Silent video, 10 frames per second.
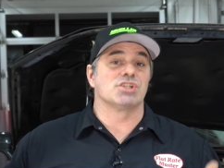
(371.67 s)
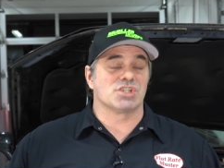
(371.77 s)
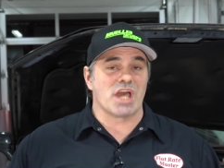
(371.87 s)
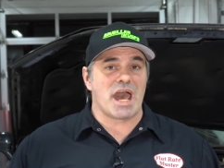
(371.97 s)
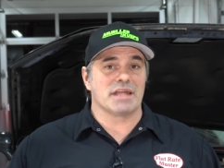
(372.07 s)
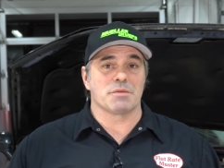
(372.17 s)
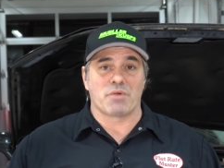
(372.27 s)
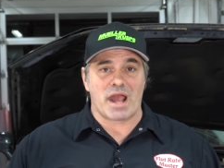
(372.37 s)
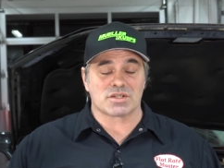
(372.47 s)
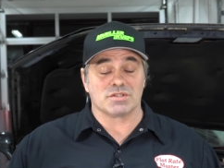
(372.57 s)
Chad, the
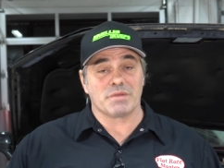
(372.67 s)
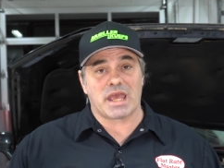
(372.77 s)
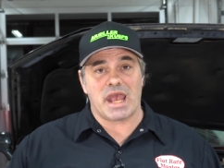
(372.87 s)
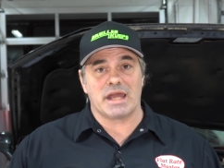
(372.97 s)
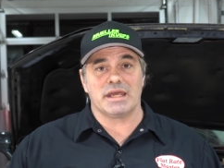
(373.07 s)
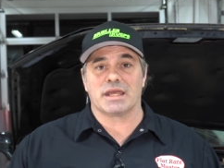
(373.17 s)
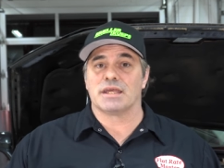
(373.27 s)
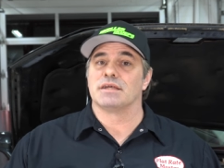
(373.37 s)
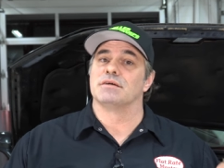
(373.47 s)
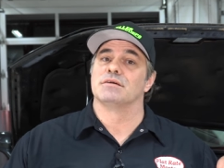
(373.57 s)
practical mechanic,
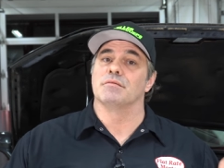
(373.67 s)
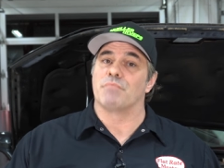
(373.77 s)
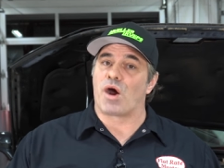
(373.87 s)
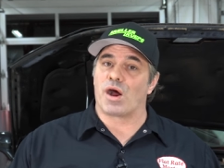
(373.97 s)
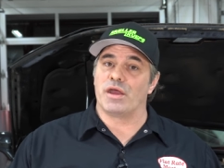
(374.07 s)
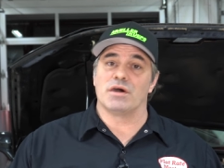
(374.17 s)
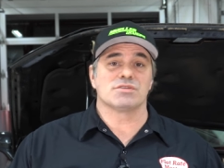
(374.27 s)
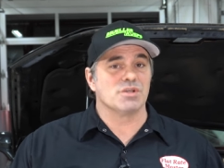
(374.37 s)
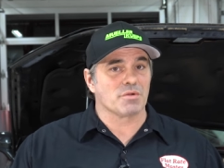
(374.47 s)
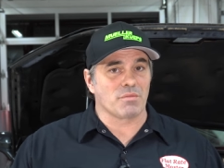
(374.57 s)
Mario,
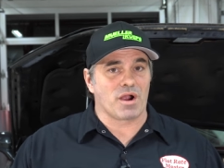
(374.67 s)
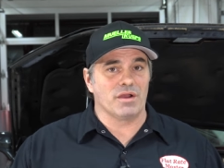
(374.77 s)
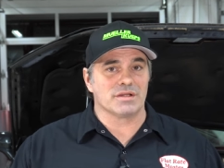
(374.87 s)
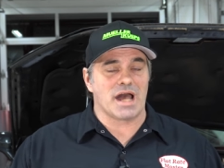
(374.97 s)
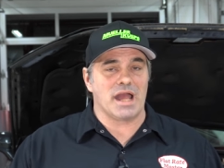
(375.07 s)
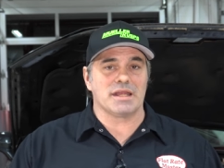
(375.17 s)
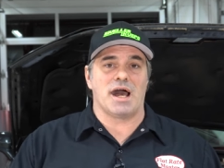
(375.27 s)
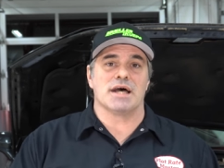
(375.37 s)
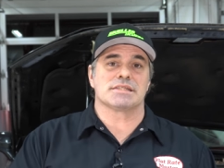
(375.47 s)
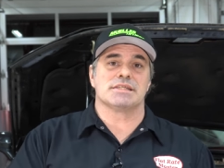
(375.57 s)
Super Mario
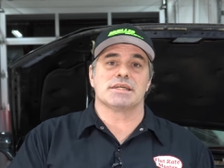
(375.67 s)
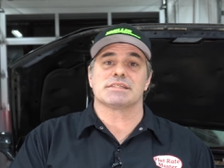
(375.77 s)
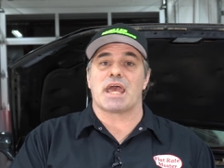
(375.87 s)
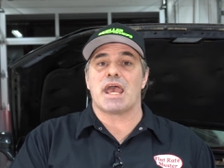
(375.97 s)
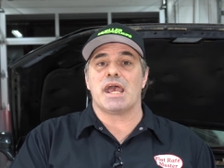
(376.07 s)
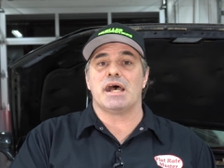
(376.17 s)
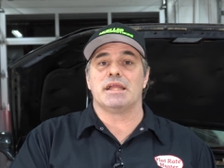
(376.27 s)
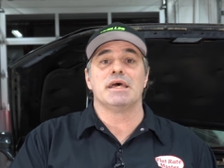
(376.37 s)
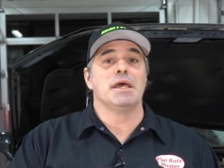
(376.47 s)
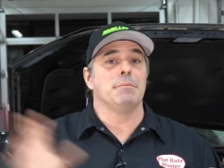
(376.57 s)
Diagnostics,
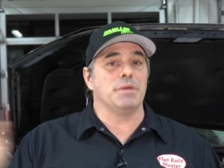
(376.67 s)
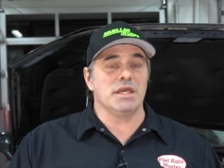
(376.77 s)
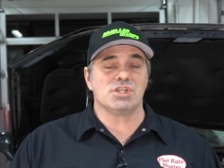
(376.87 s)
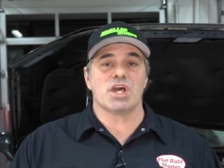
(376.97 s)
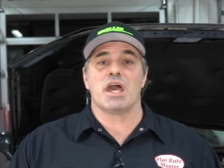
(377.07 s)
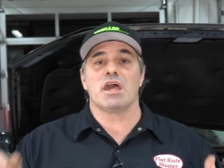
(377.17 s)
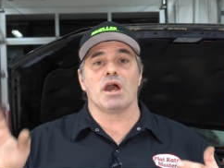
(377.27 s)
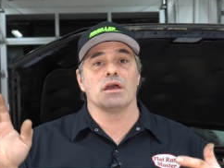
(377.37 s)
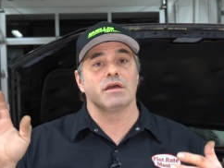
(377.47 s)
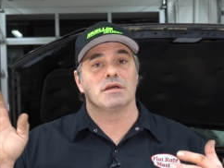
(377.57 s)
and PJ
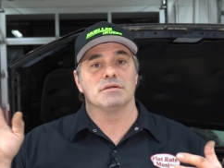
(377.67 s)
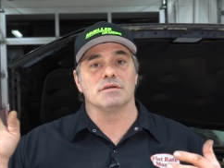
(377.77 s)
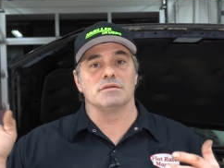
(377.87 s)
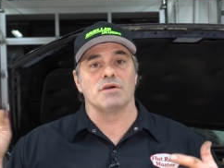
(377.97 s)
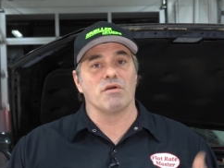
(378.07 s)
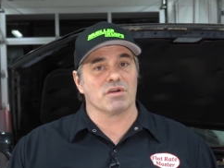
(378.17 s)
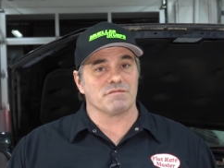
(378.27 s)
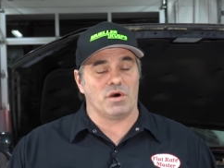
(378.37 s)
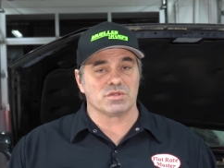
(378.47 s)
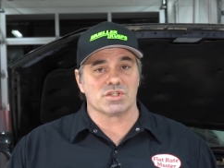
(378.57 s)
over
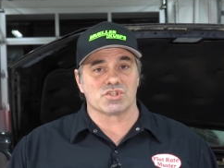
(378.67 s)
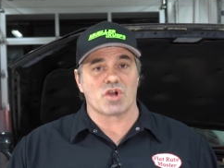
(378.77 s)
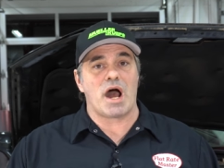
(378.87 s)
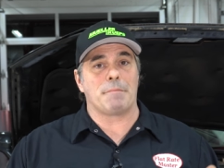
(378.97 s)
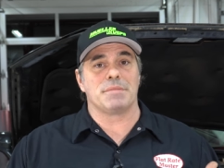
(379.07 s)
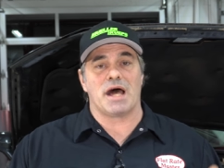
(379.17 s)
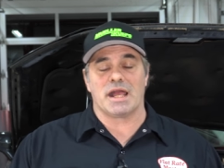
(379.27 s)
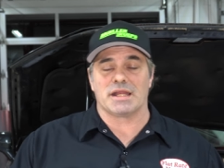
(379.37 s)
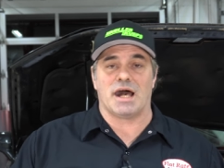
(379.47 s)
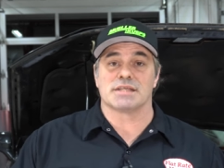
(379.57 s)
at Voltage Drop
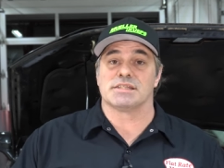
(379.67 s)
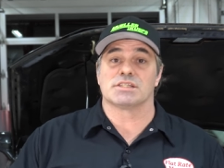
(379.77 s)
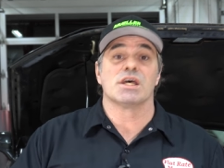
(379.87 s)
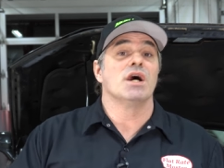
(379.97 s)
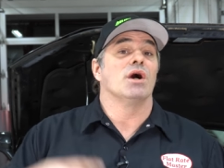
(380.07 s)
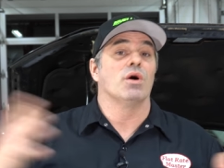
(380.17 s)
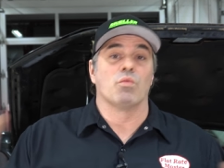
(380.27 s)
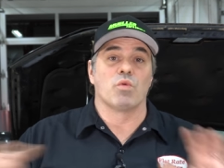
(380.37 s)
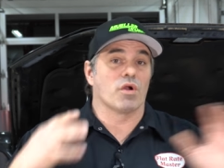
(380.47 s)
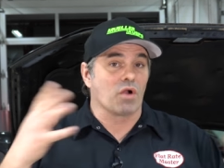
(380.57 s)
Diagnostics.
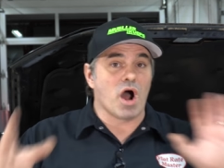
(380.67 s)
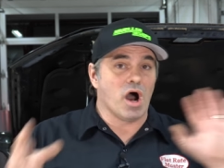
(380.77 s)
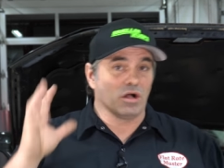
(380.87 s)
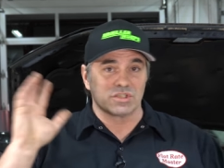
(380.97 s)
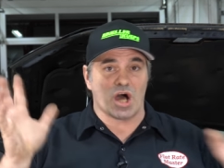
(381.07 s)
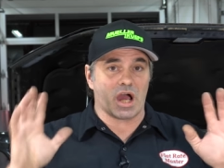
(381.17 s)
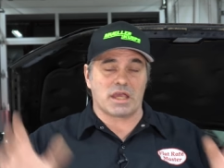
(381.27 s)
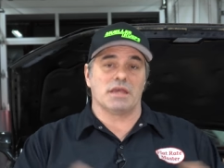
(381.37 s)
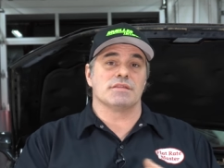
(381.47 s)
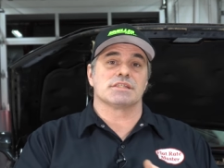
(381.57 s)
We were all
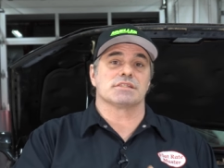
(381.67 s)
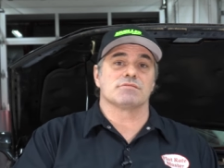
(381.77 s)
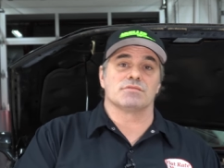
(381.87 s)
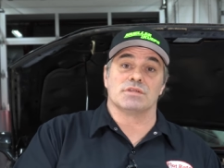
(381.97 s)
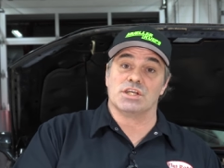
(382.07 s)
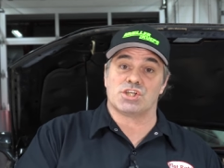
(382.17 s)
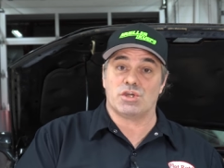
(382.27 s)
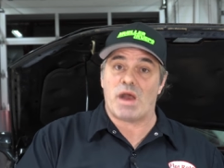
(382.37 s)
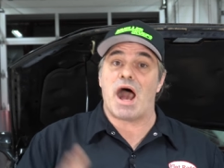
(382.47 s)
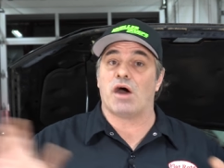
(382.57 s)
talking this
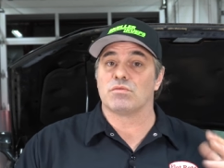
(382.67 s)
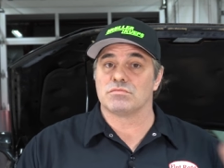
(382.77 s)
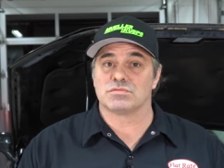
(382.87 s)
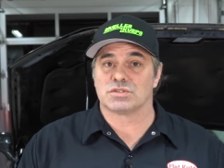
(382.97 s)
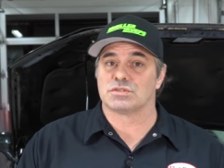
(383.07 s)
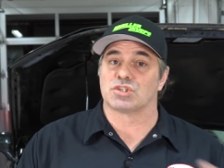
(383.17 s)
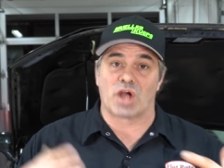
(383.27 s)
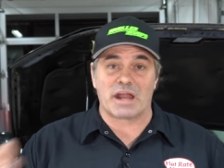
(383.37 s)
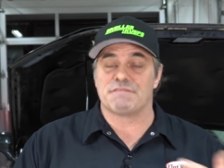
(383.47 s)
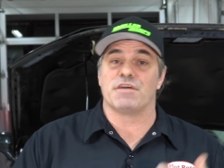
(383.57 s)
issue out,
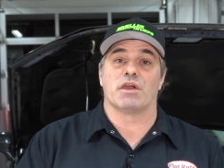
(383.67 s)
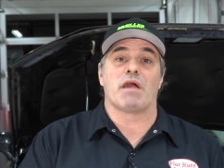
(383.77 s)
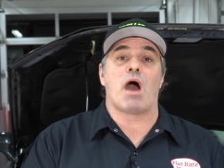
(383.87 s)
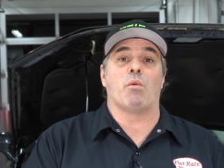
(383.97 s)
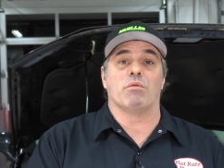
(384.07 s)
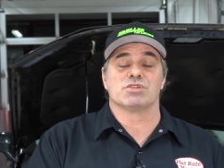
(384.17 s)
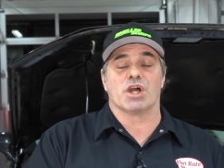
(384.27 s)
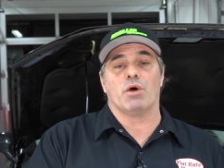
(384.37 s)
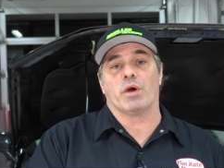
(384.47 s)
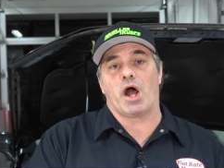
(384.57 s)
trying to figure out what was
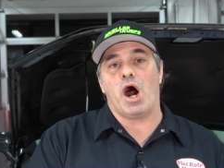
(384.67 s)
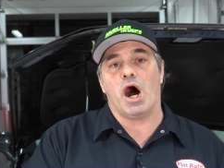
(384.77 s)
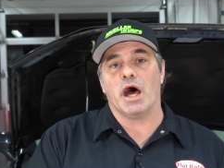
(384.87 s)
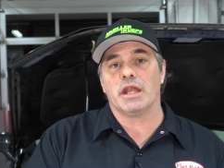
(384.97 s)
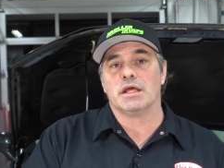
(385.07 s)
going on.